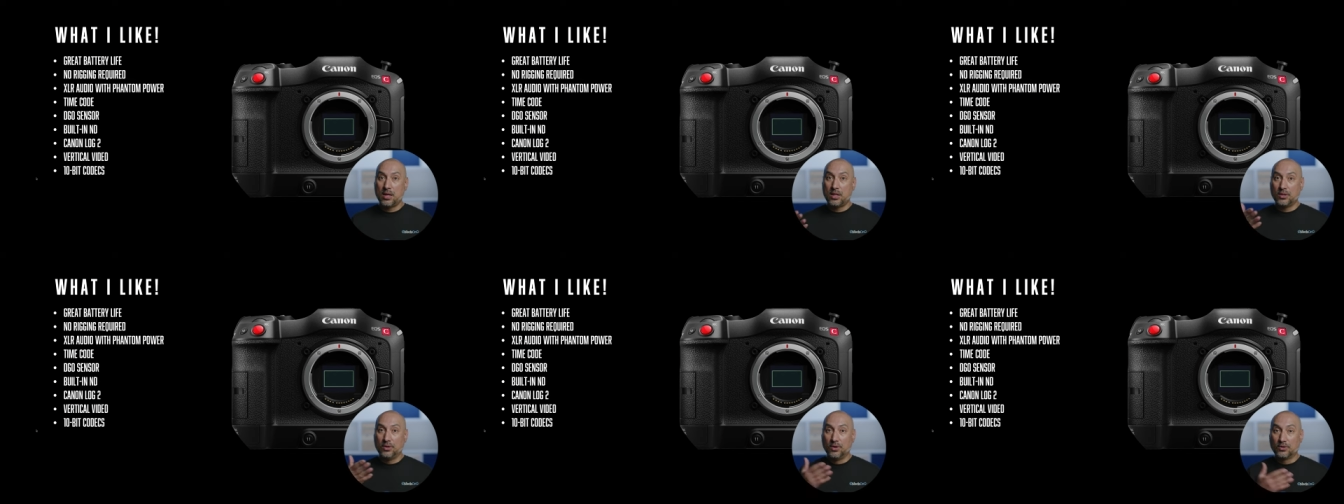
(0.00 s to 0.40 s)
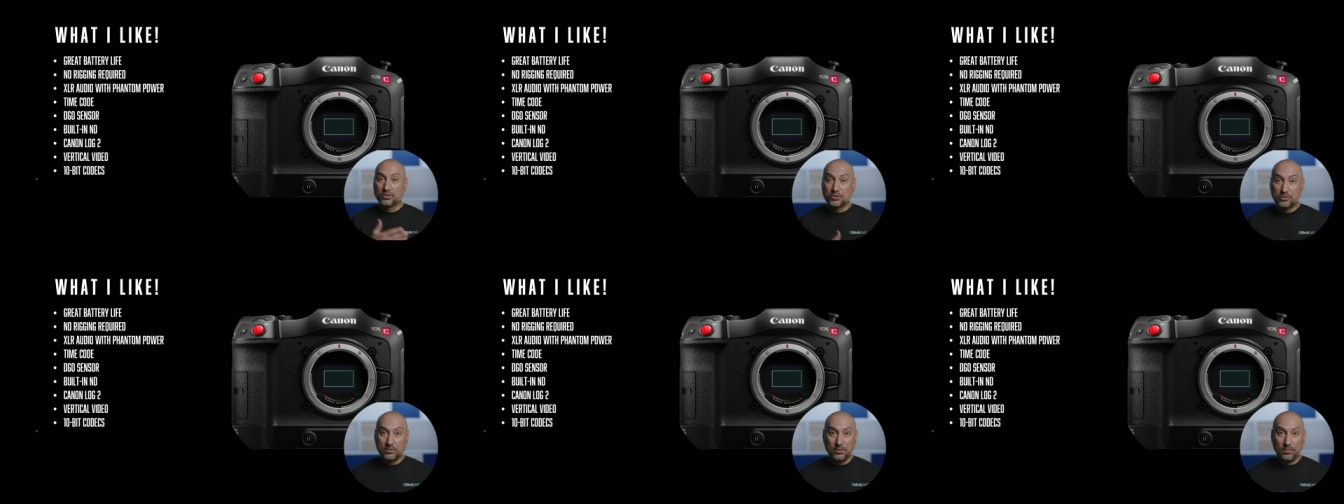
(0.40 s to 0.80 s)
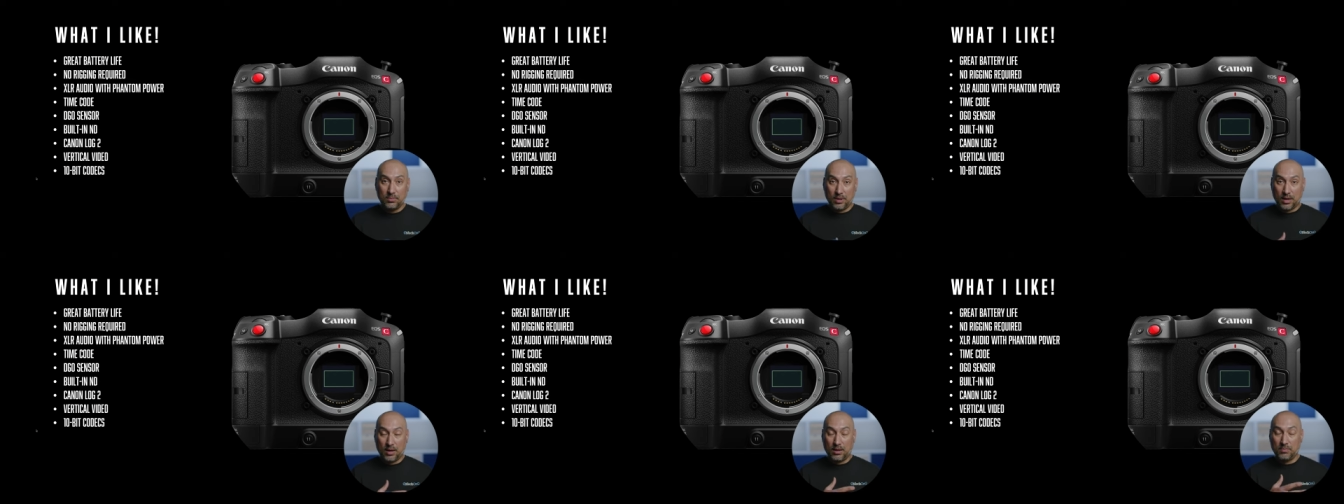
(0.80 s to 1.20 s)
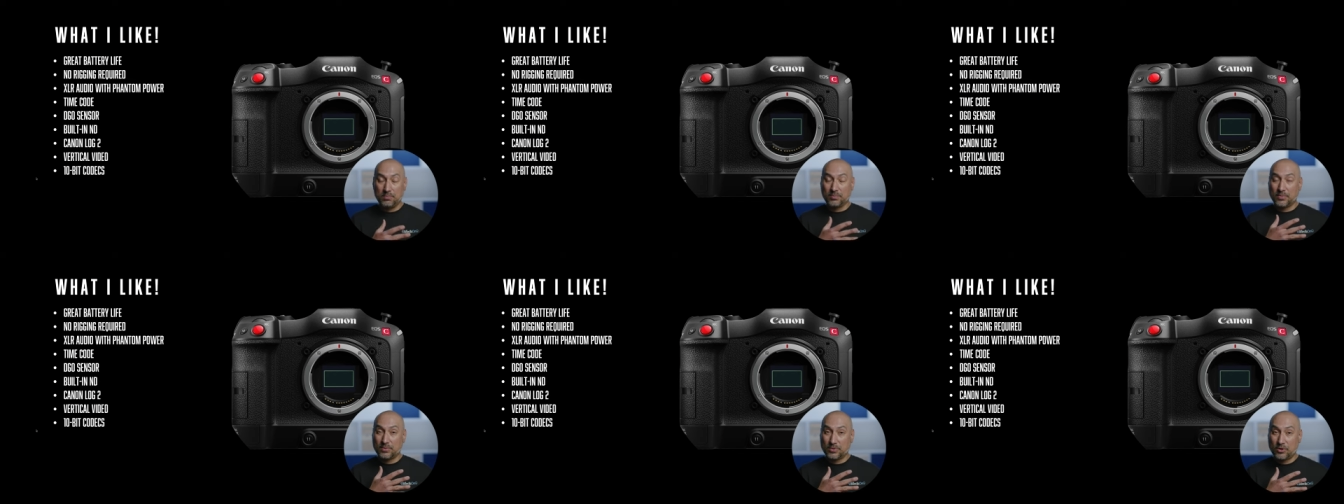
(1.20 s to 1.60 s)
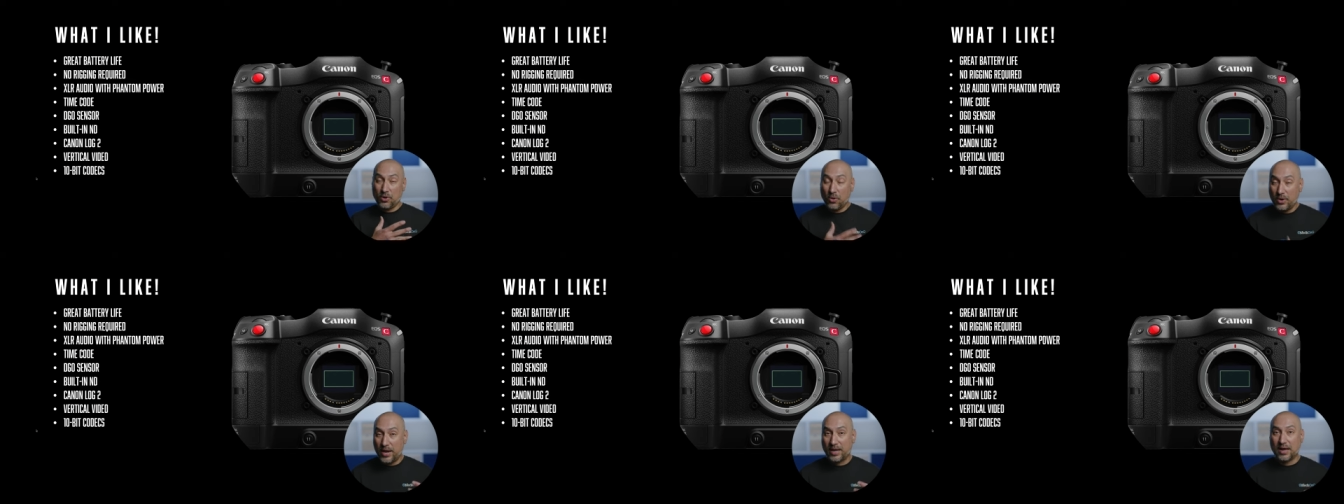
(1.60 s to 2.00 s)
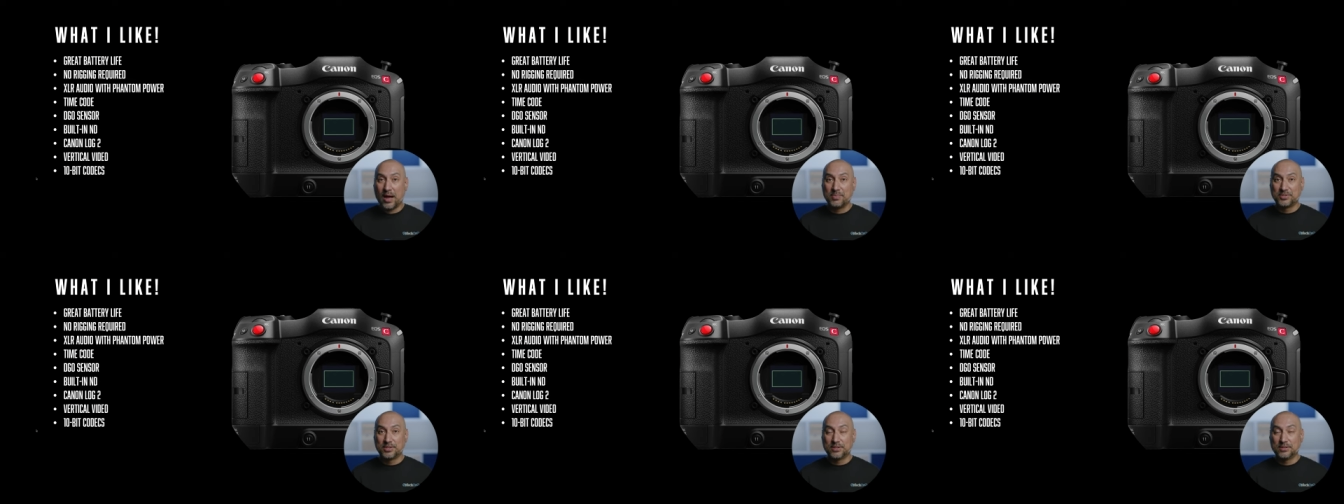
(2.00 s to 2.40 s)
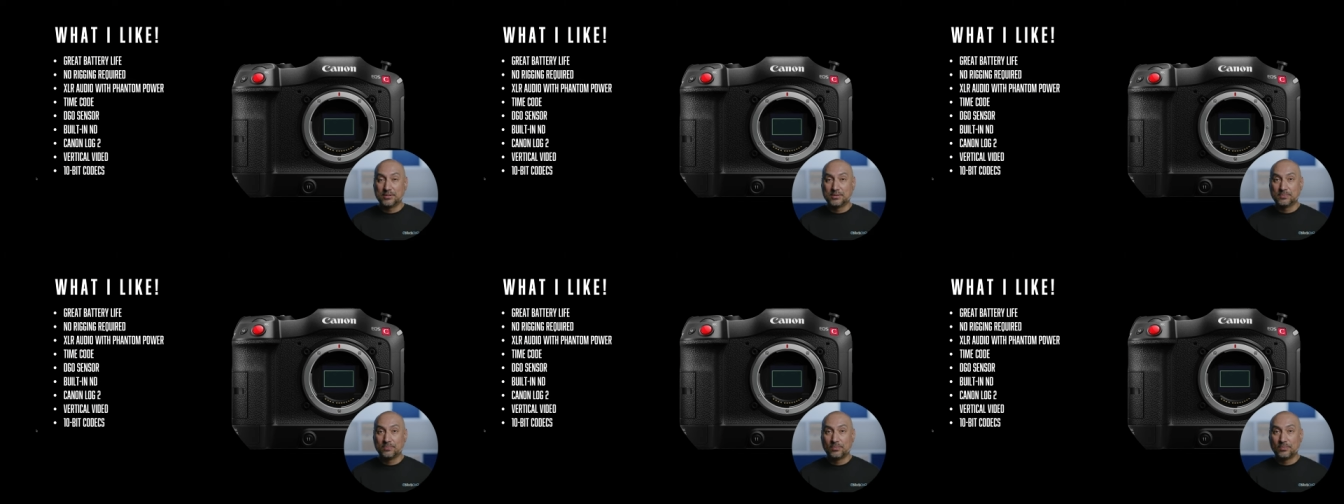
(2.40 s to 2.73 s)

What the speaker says: those codec options,